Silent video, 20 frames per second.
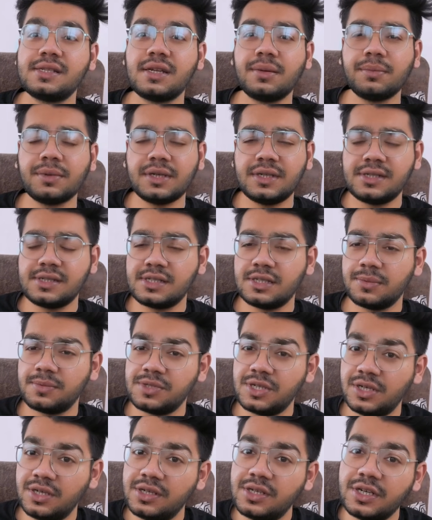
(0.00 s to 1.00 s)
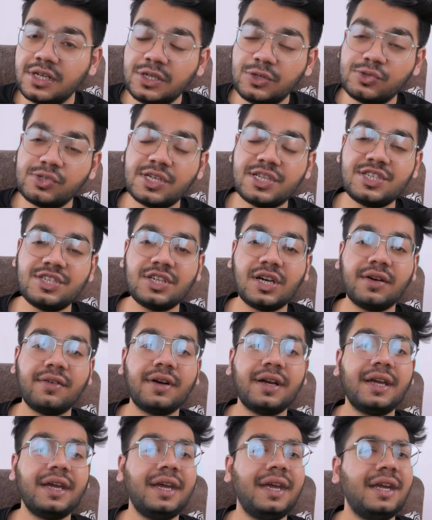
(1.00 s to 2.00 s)
some concepts introduced in
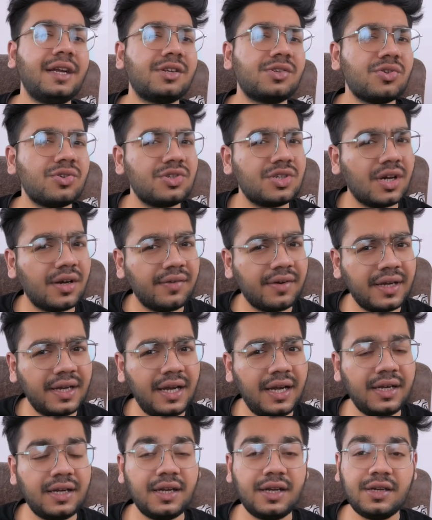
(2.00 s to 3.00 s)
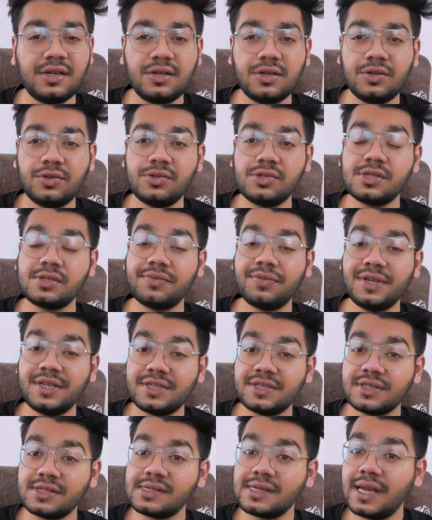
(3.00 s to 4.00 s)
Java 8. So Java 8 introduced
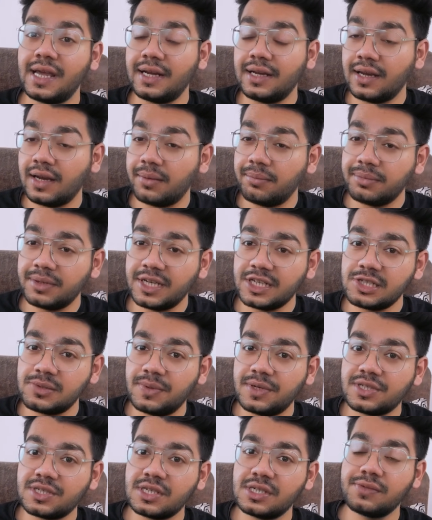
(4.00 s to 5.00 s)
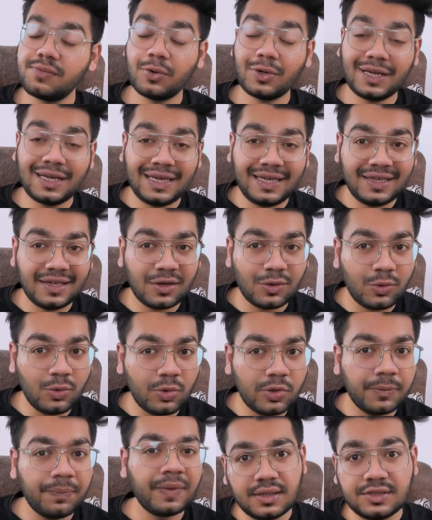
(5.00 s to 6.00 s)
features like lambda expressions for cleaner
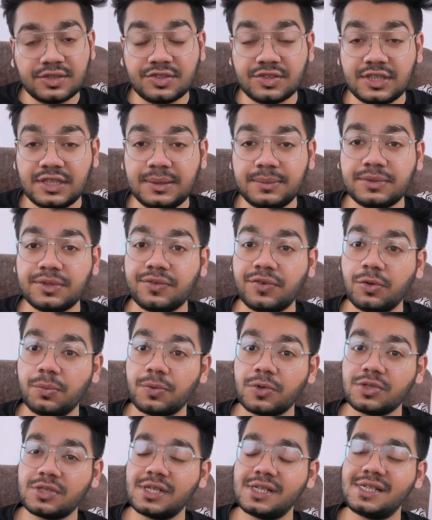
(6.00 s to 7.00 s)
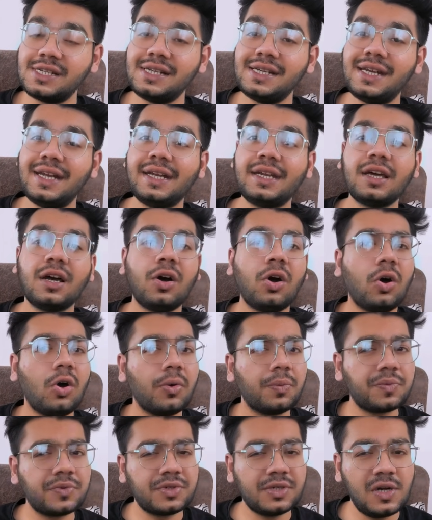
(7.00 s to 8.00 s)
code, streams for processing data,
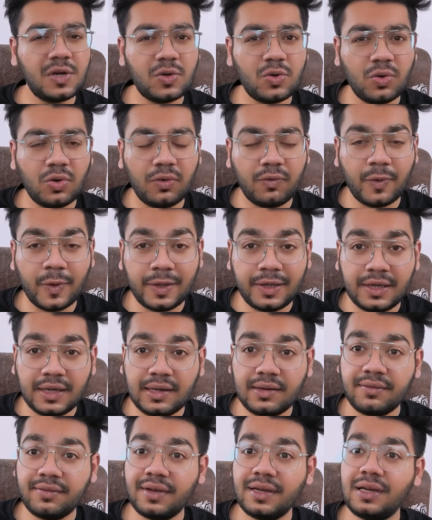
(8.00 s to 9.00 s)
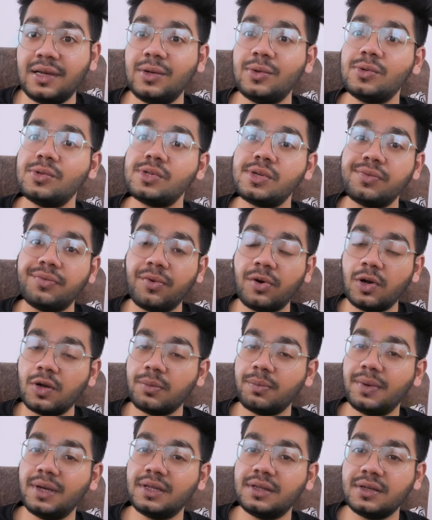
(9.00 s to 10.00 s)
optional to avoid null values,
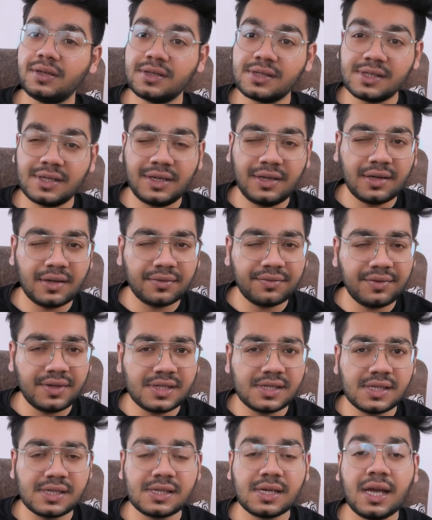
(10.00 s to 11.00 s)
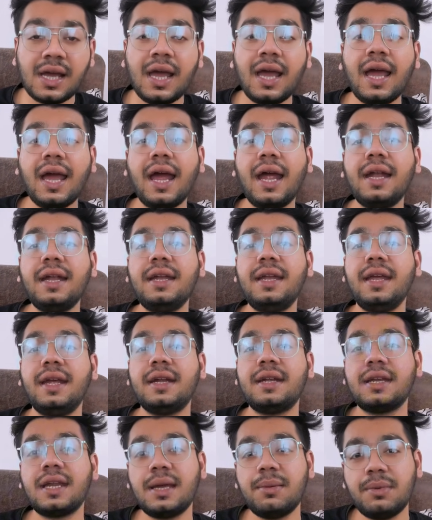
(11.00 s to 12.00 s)
default methods, interfaces, and
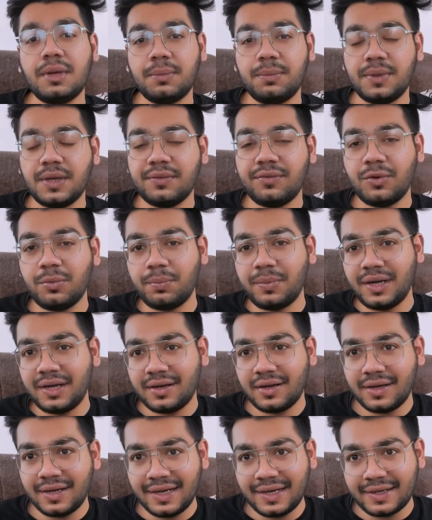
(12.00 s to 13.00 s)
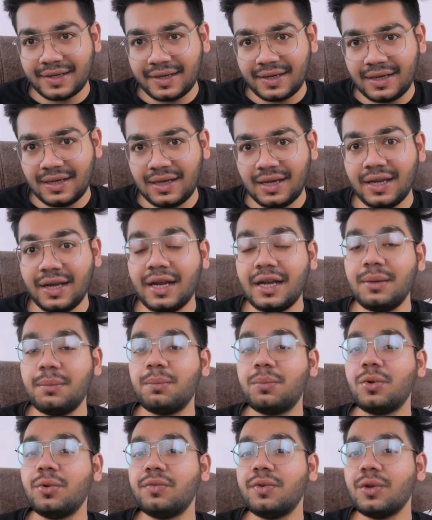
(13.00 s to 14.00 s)
date-time API for better data handling and
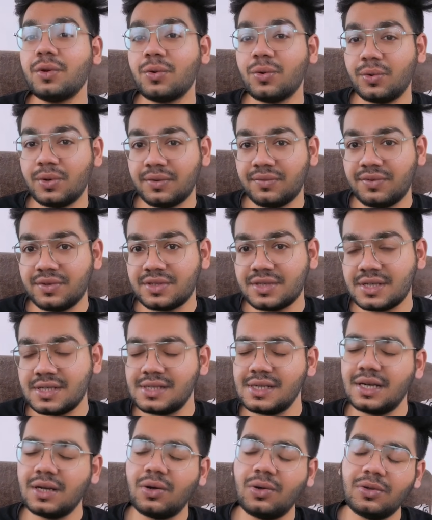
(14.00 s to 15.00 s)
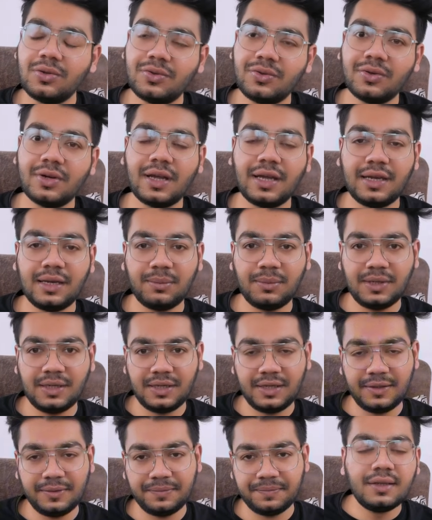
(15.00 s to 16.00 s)
improving code efficiency and also
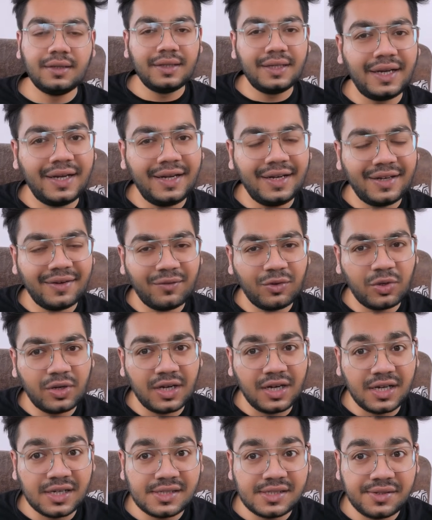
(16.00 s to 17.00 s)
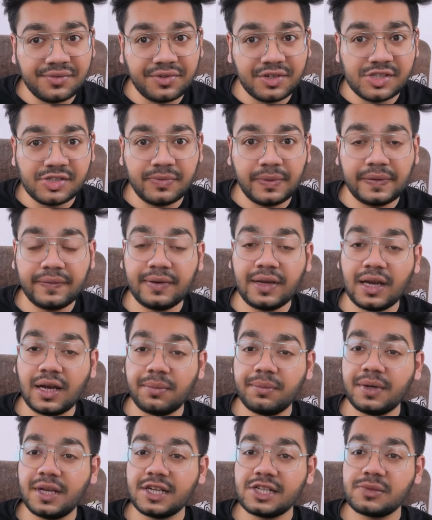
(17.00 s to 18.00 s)
reliability. The interviewer asked difference between
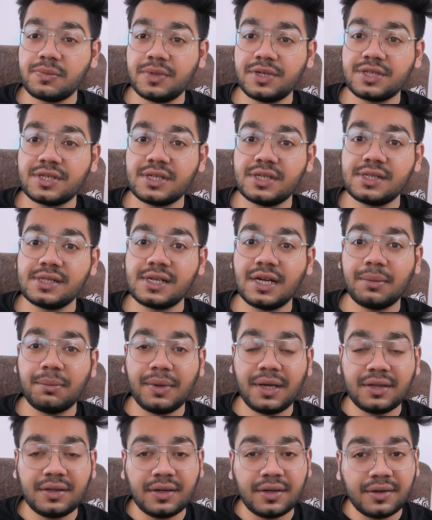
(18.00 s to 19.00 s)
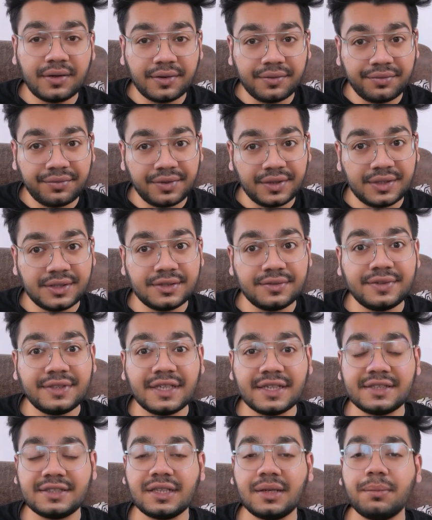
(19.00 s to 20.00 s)
lambda expressions and method reference with
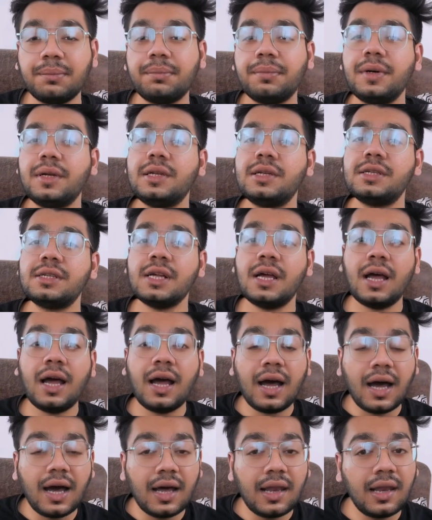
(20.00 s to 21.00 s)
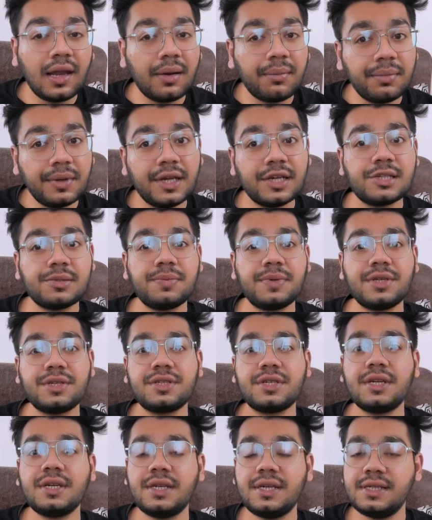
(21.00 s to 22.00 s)
examples a lambda
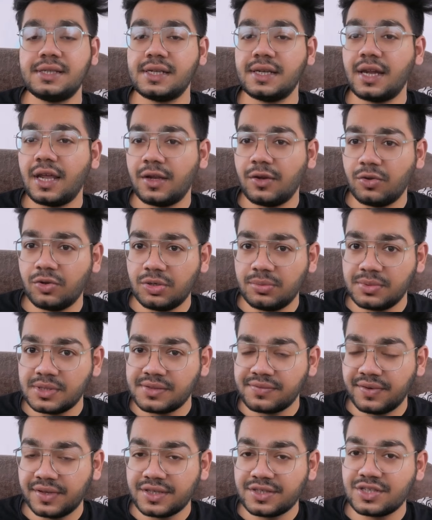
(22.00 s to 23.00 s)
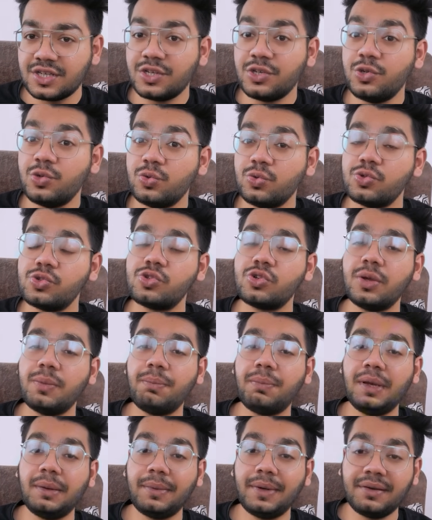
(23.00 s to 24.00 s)
expression is an anonymous function used to
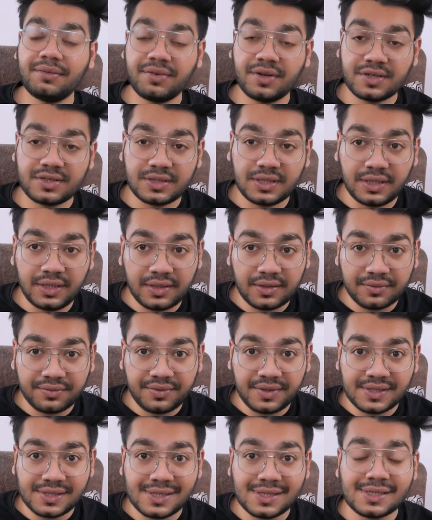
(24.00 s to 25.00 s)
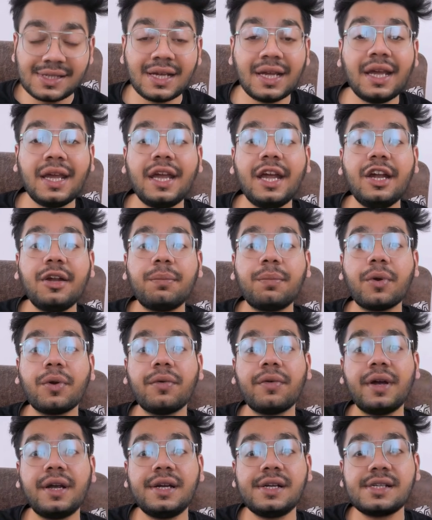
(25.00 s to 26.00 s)
implement function interfaces. It
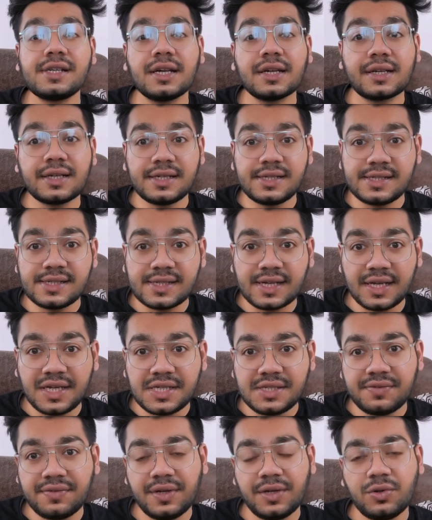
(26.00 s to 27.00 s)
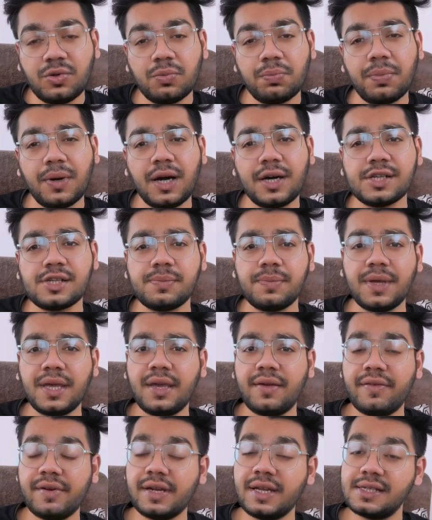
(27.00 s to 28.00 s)
provides a concise way to pass
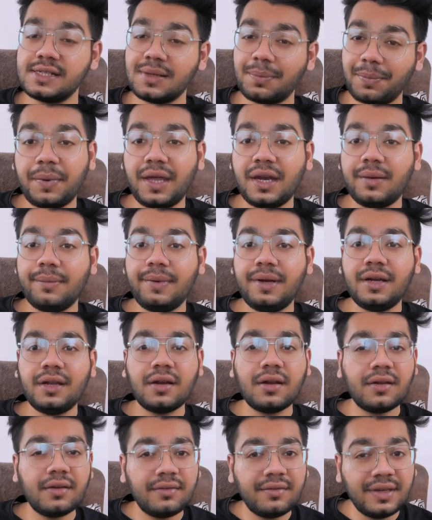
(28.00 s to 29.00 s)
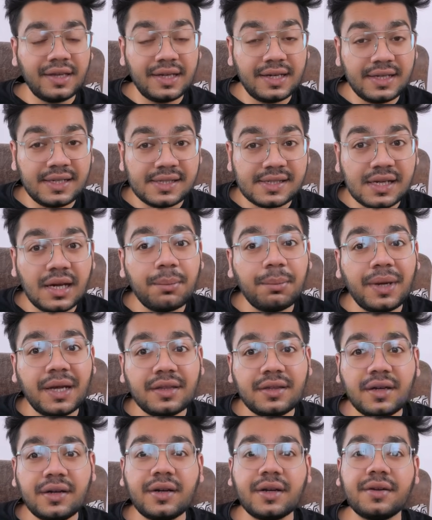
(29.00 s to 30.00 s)
behavior as a parameter, whereas a
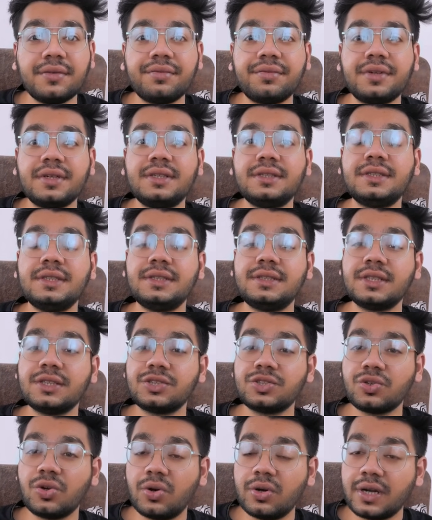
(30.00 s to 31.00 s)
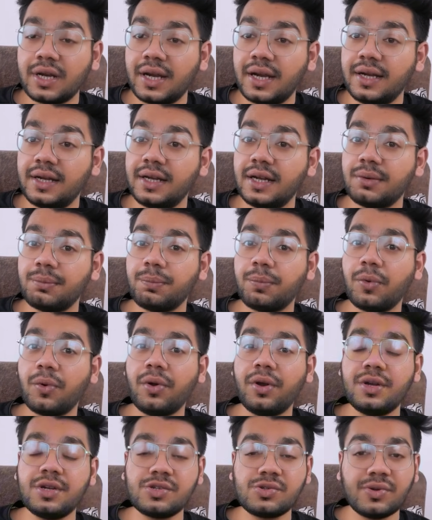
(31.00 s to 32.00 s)
method reference is a shorthand that
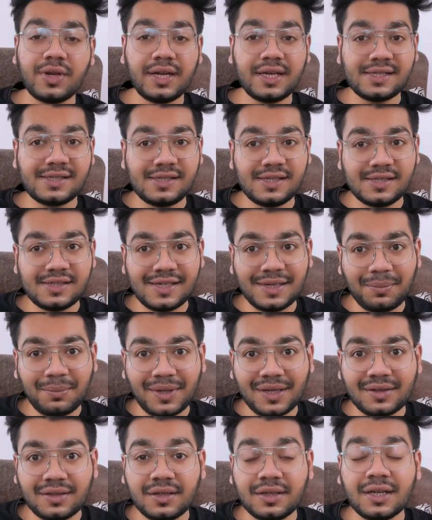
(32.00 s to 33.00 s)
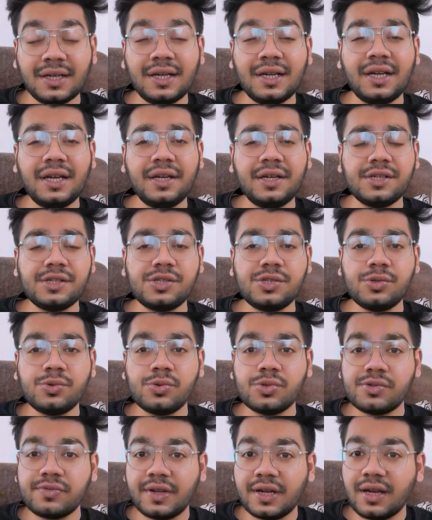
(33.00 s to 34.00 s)
points to an existing method. It is
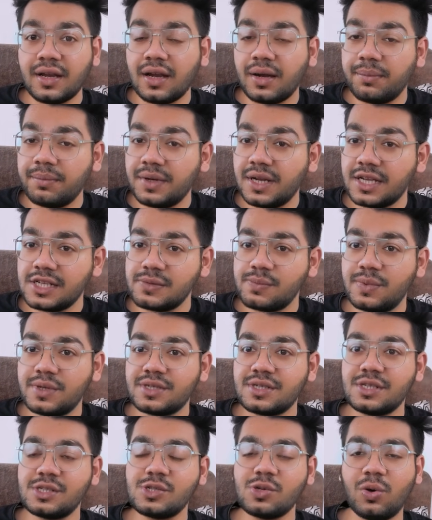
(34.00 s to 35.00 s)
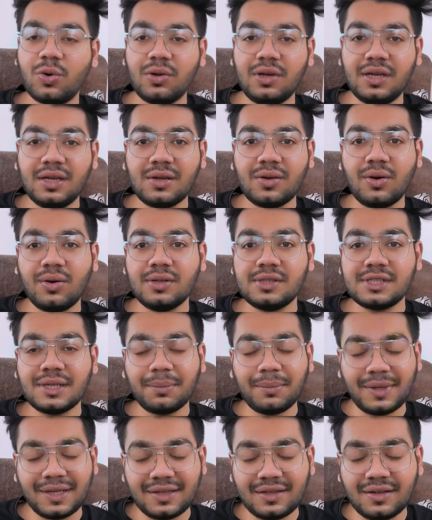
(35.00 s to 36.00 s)
used when a lambda expression only calls a
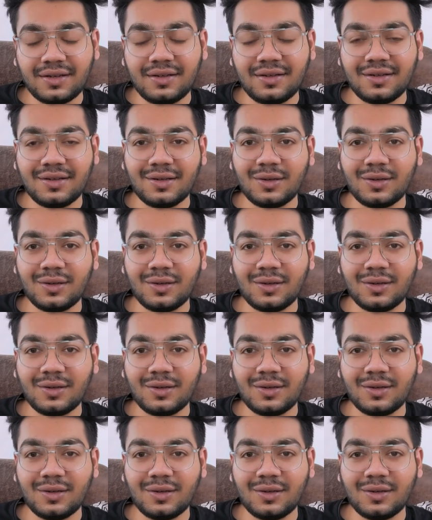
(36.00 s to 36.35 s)
method.